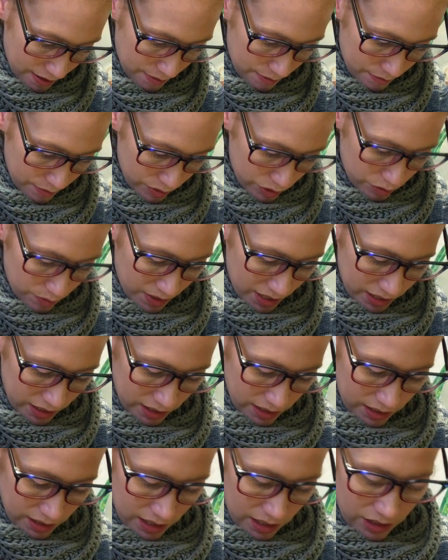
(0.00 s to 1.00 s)
Push back to
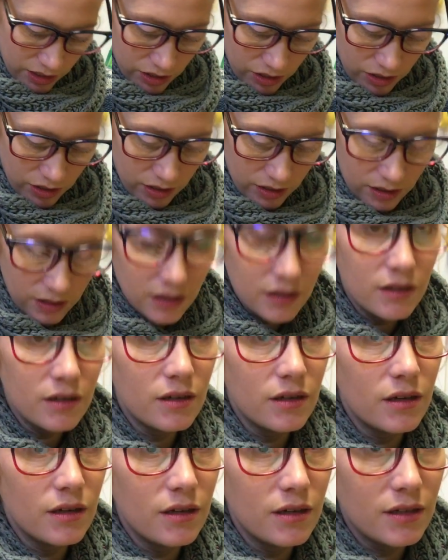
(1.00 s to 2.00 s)
the center,
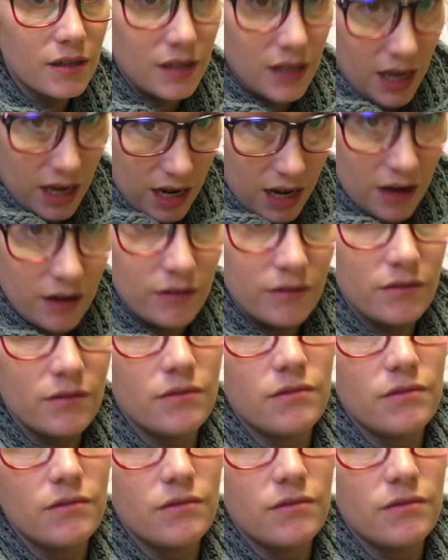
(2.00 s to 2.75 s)
slide out,